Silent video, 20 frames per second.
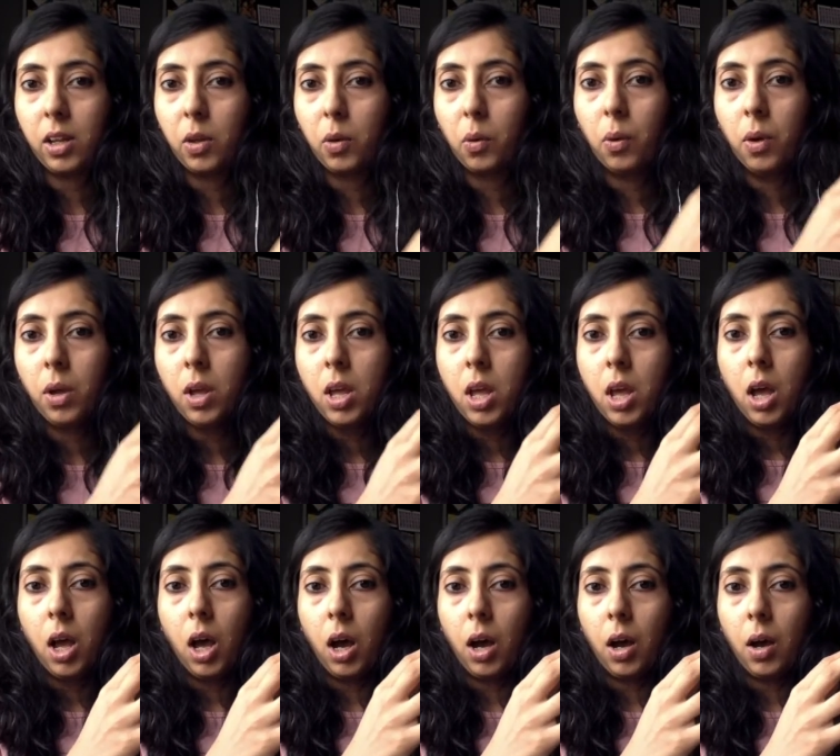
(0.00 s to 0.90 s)
you know,
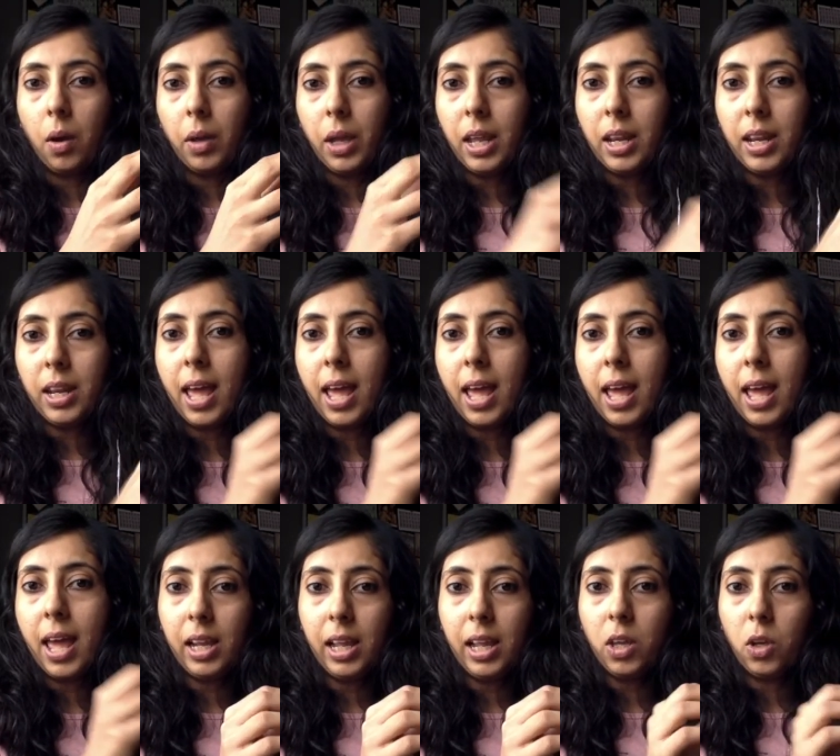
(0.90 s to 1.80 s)
uh,
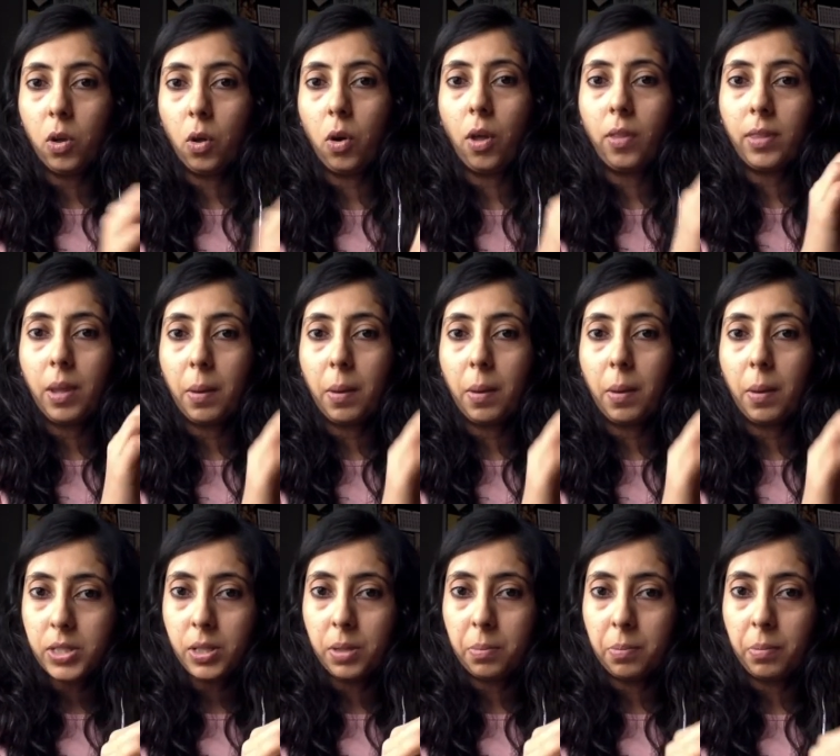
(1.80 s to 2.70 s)
inherently you're not that
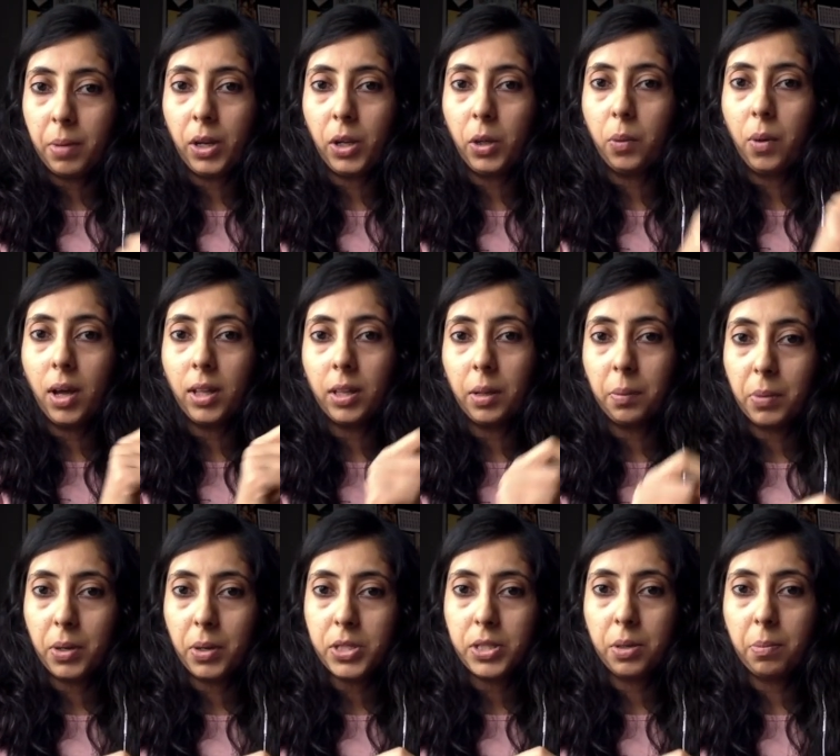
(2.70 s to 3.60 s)
person, but you are that
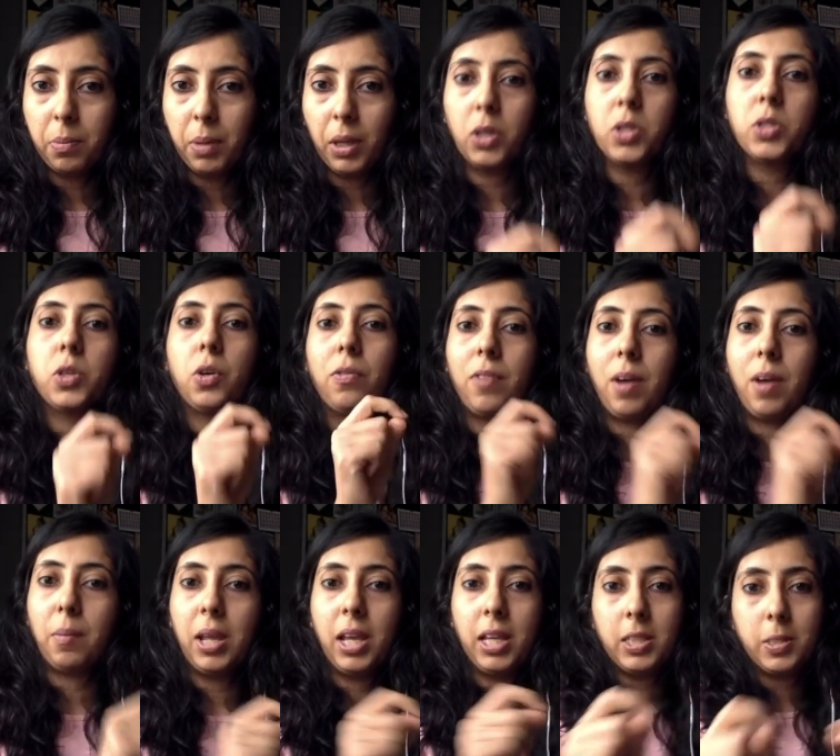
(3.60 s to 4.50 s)
person because your
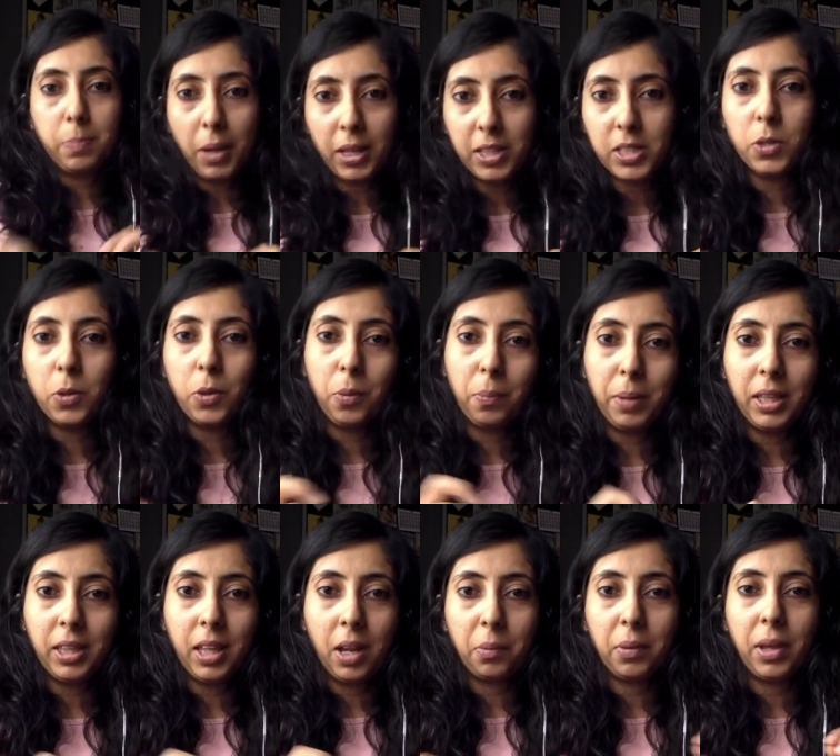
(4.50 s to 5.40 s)
family expects you to
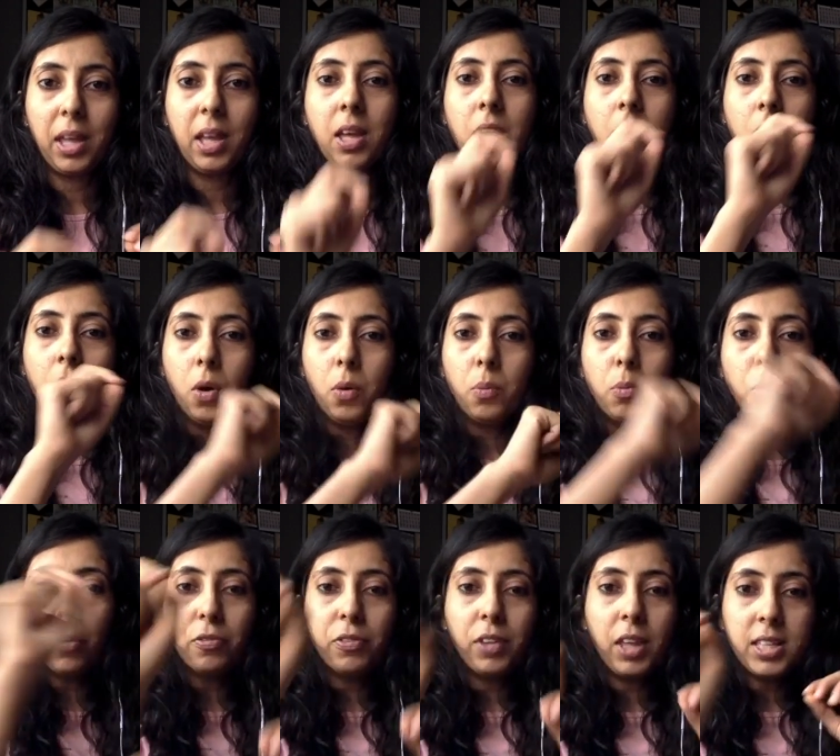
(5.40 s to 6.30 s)
be that way.
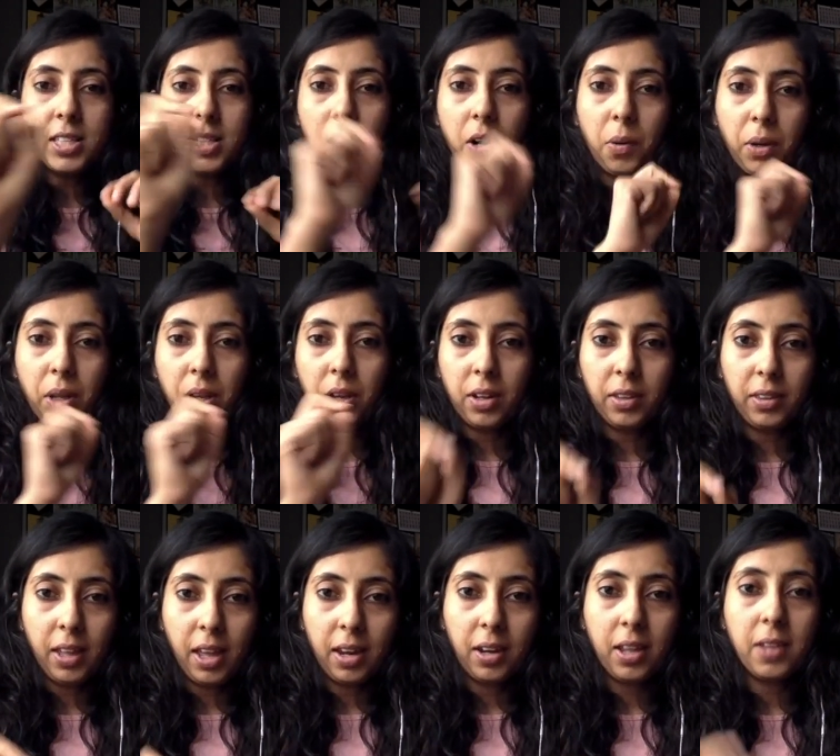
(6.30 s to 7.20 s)
Move things around here
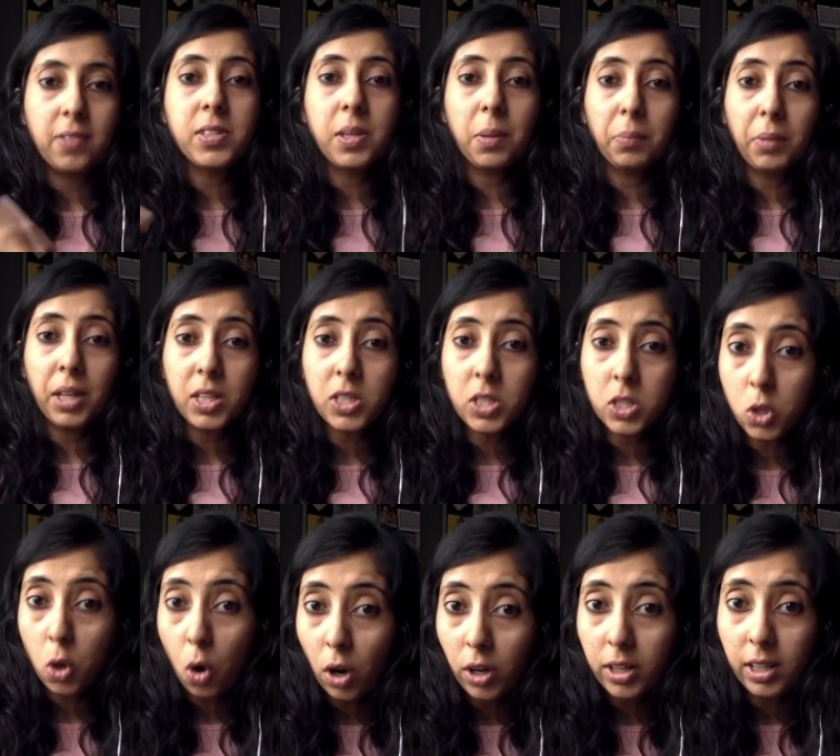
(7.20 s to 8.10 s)
and there. If something's
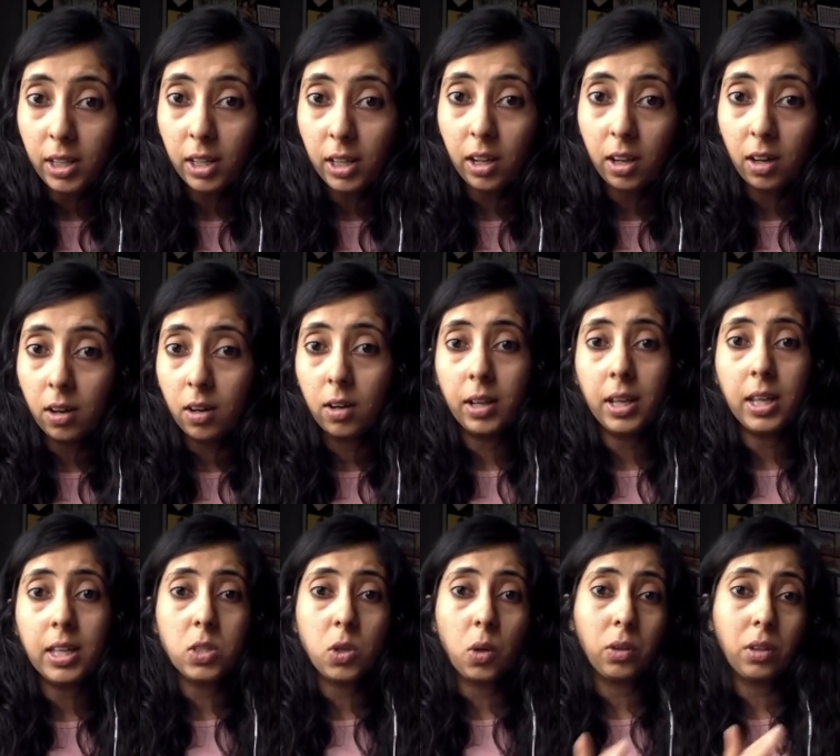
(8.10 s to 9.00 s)
not clear,
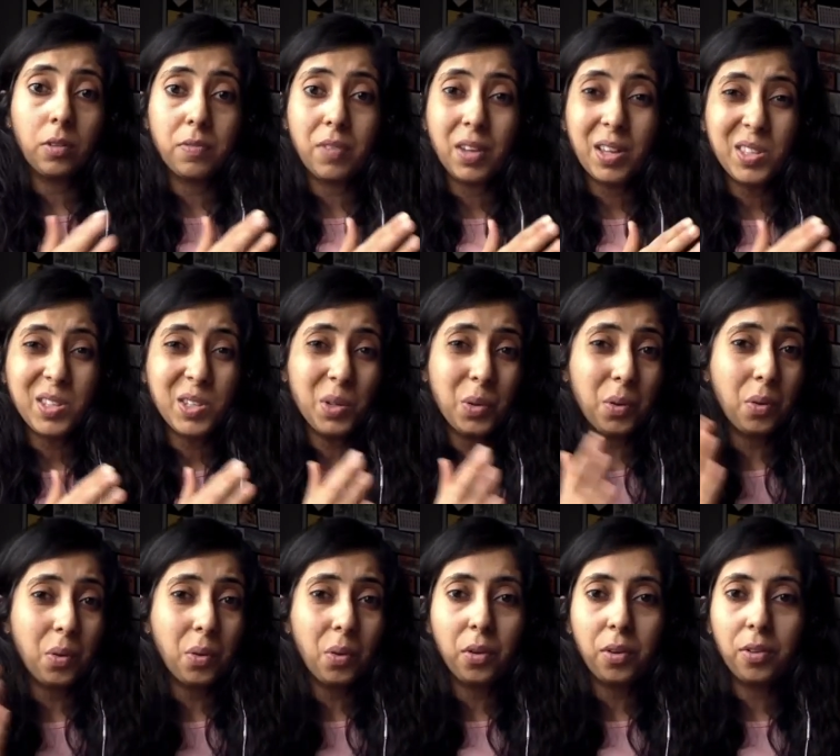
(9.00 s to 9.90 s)
it's on the fence, you
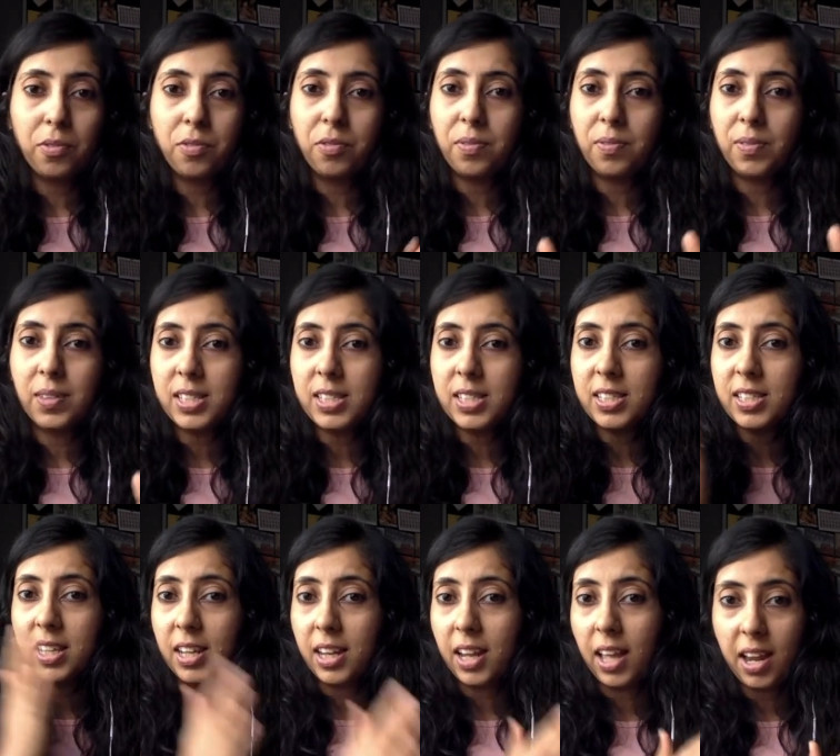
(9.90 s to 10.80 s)
don't know if this is
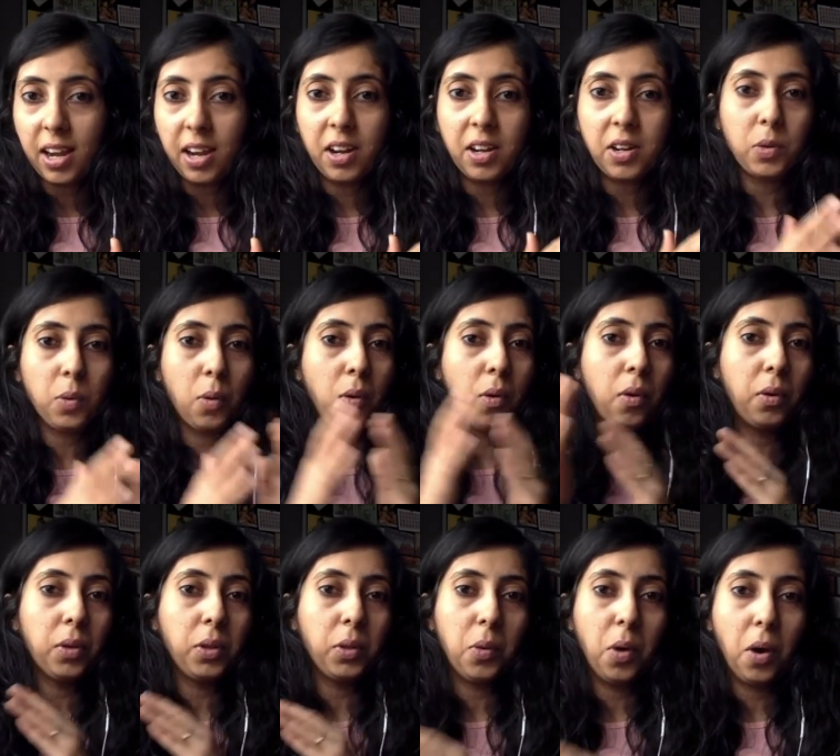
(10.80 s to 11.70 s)
inherent
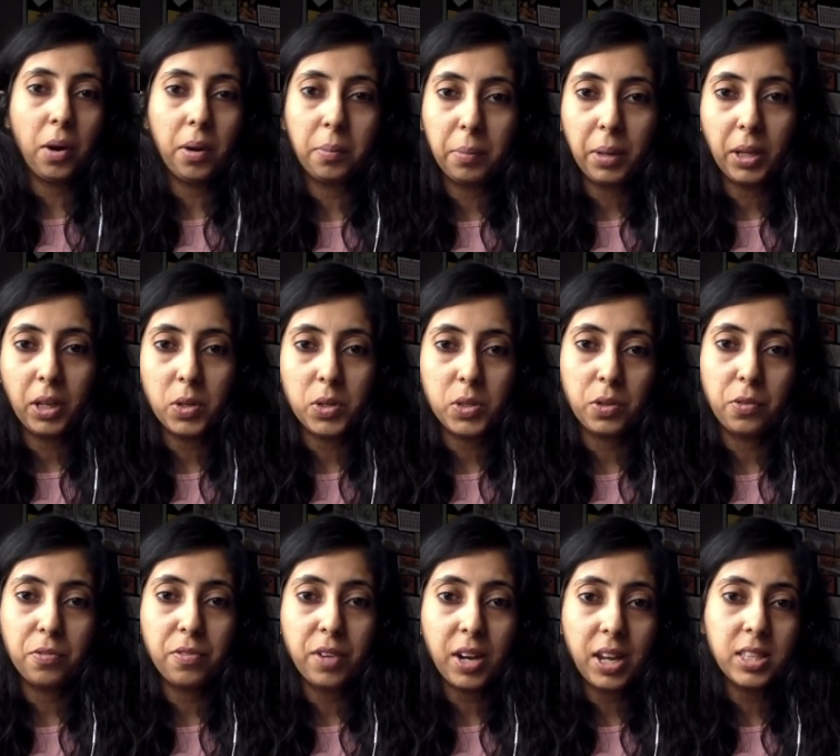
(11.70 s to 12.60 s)
or you got it because
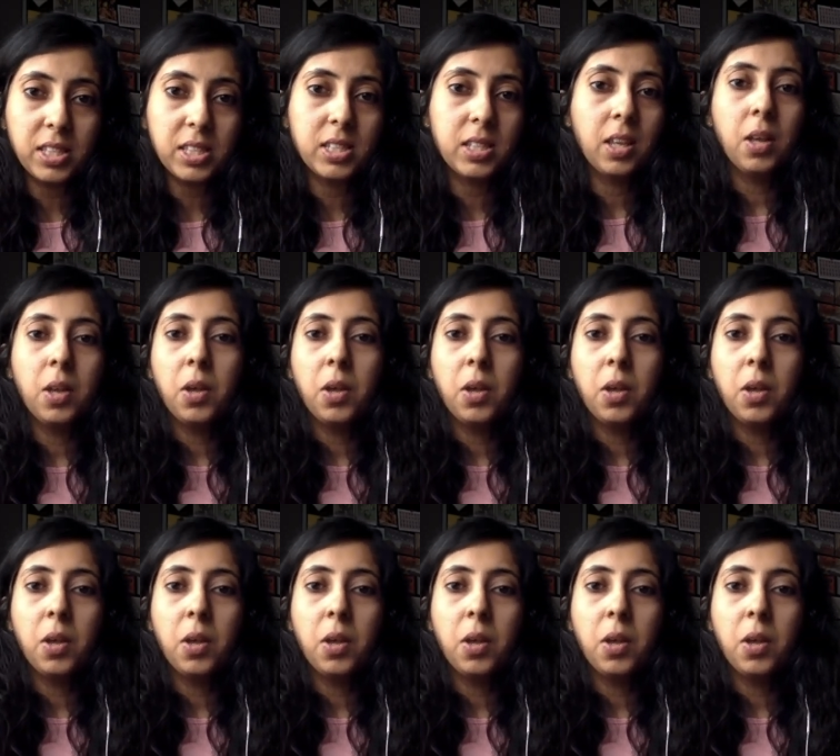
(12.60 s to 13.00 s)
of friends,